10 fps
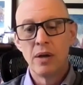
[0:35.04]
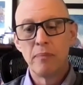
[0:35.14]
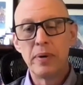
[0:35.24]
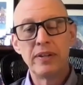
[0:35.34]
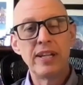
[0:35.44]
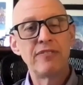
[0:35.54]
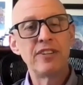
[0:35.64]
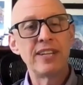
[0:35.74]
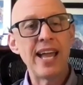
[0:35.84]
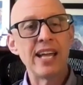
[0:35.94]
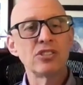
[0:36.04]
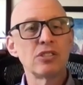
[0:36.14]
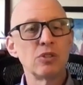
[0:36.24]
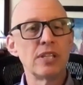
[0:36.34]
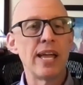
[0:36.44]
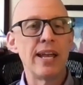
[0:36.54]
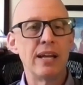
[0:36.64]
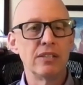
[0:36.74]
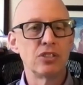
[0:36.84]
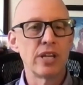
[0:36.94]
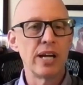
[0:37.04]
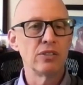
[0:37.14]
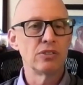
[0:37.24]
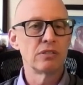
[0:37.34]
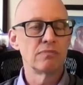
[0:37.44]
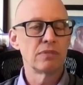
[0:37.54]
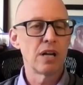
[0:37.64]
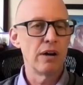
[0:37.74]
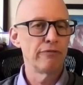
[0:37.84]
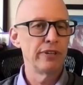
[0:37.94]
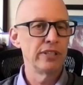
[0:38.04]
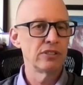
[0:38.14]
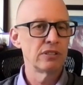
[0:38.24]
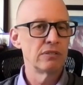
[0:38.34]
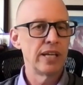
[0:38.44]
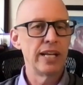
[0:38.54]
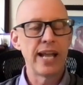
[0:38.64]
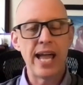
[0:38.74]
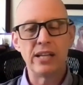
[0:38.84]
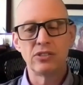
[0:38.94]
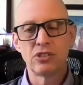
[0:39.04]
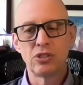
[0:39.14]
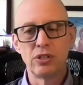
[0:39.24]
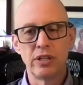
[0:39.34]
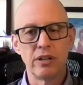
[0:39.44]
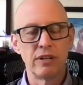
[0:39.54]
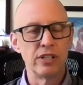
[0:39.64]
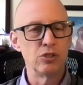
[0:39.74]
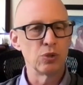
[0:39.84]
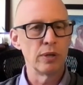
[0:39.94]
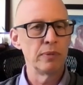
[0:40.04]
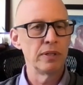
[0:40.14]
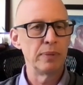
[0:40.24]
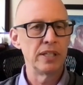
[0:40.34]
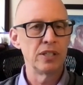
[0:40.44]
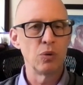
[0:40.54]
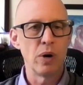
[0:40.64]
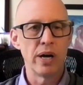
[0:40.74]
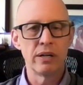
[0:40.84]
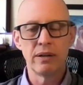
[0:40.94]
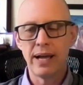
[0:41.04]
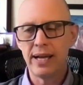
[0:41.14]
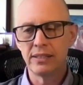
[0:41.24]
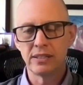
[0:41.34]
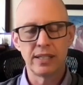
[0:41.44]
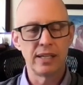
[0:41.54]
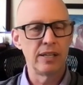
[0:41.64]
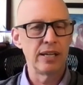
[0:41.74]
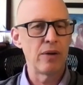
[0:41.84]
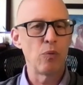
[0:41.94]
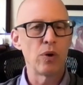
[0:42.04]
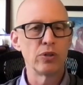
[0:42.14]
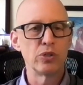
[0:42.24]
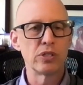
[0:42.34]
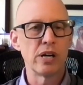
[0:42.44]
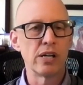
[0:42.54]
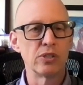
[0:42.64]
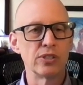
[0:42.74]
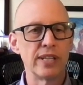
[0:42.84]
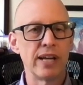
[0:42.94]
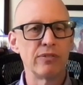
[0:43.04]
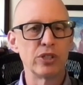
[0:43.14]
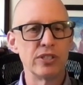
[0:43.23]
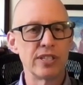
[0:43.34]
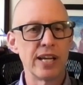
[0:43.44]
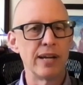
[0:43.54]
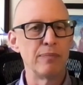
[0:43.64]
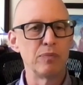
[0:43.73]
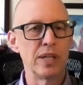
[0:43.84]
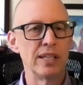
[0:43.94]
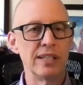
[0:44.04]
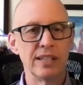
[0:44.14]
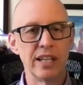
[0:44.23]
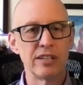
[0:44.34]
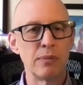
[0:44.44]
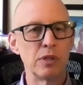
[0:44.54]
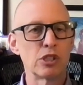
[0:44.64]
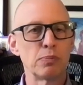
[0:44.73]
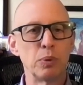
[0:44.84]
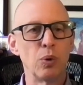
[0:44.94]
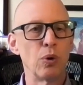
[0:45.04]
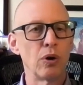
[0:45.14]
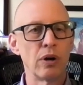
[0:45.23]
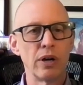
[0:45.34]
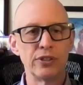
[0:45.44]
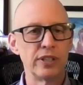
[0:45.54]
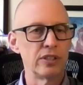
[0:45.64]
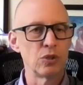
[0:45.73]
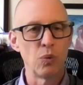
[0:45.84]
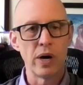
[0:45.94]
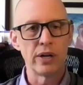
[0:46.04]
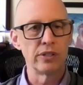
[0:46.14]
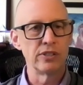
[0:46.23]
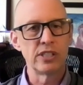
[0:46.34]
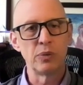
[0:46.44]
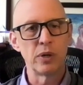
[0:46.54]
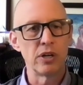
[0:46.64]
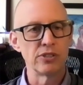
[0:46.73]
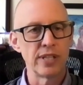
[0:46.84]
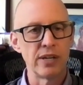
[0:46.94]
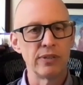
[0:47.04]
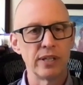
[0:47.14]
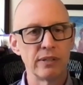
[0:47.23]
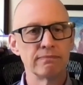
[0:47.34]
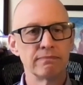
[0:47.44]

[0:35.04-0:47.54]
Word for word: but if it adds to a, a child's confidence and it adds to their enjoyment of being in the water, I say wear those goggles and have a good time and let them explore underneath the water and see what all's down there.